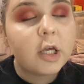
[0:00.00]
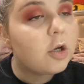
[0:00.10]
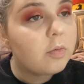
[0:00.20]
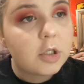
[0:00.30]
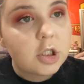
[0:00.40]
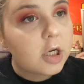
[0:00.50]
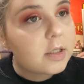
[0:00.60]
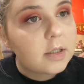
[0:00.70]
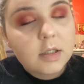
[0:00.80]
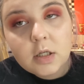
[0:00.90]
cute with
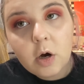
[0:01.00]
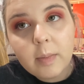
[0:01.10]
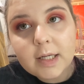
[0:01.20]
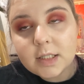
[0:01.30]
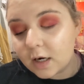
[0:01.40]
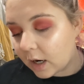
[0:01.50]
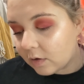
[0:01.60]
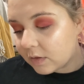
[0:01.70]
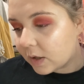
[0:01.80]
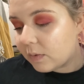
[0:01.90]
just, you know, mascara. I
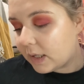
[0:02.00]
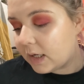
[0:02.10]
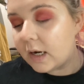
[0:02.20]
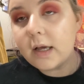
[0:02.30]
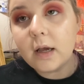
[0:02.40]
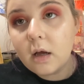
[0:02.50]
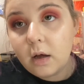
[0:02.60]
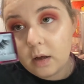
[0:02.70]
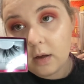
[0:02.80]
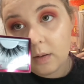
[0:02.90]
don't think we need any
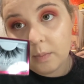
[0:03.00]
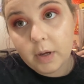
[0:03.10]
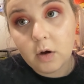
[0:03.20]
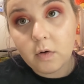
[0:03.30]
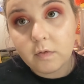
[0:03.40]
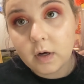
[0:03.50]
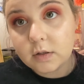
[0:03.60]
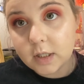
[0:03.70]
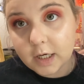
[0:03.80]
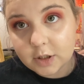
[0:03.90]
big old
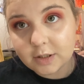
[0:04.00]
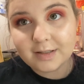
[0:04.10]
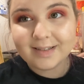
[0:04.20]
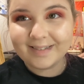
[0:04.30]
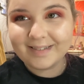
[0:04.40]
false lashes.